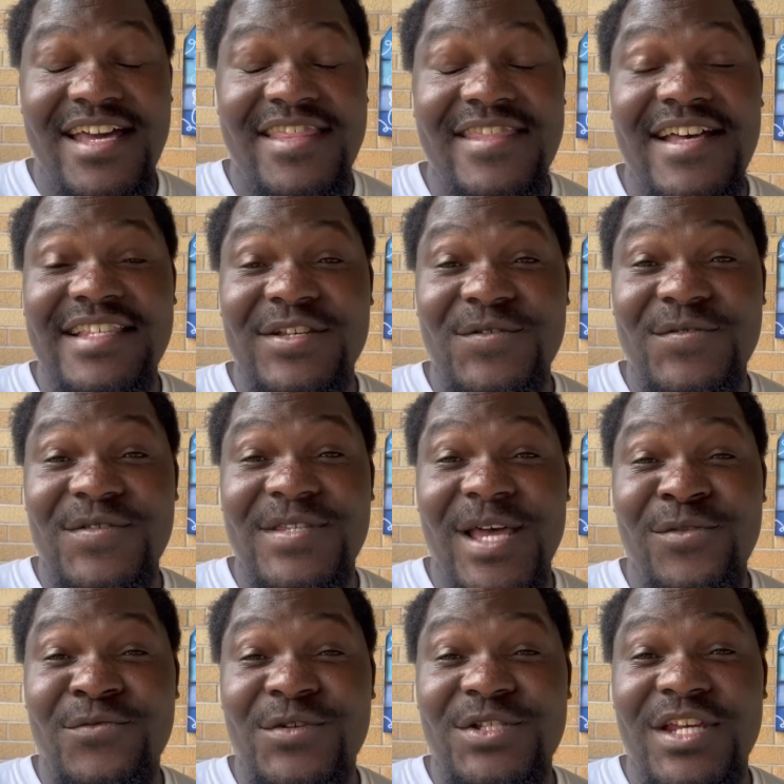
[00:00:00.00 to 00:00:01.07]
That's a good
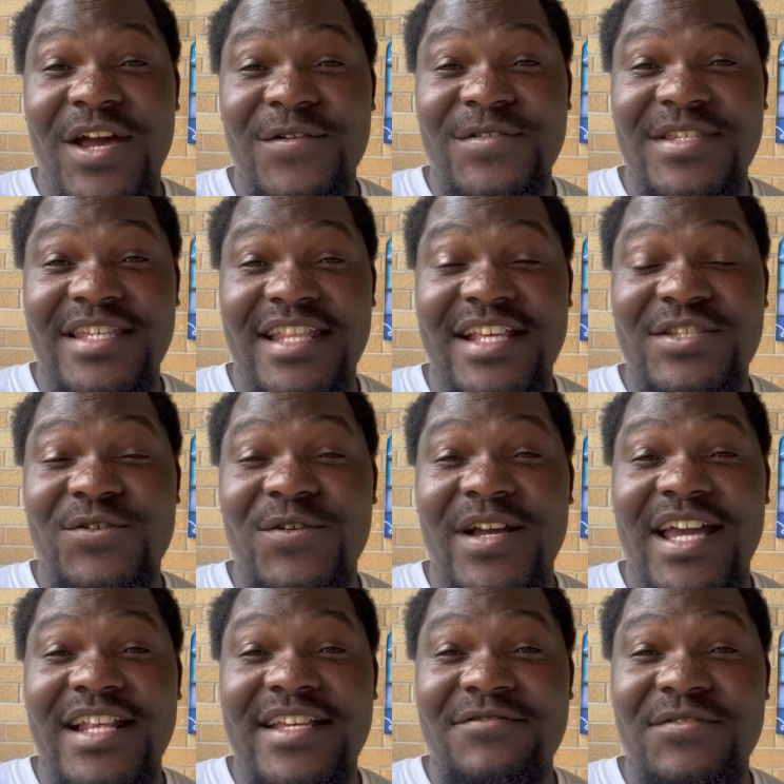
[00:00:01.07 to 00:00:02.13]
sign for Chelsea. Let's go
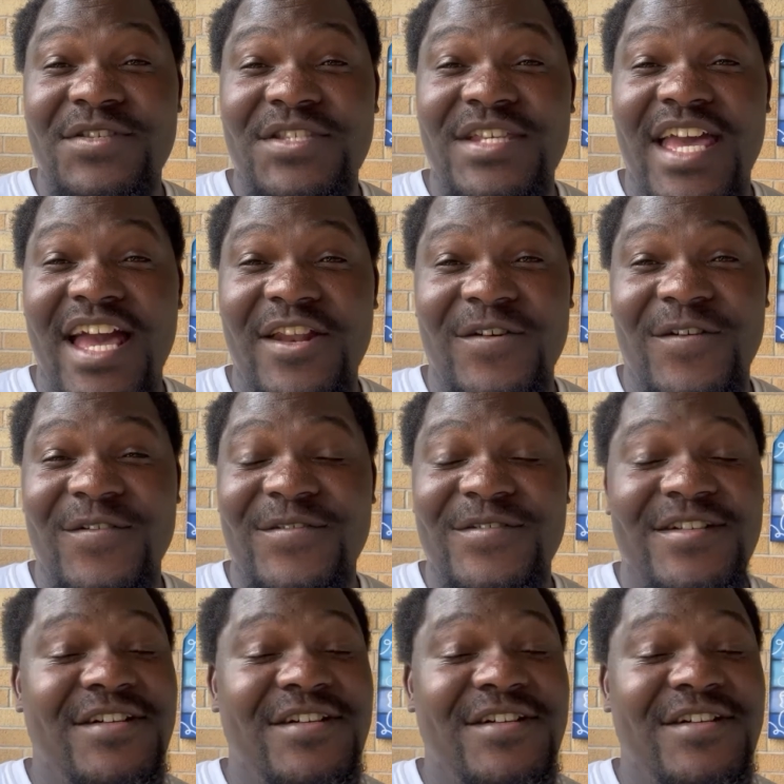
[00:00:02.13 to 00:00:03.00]
get Cristiano.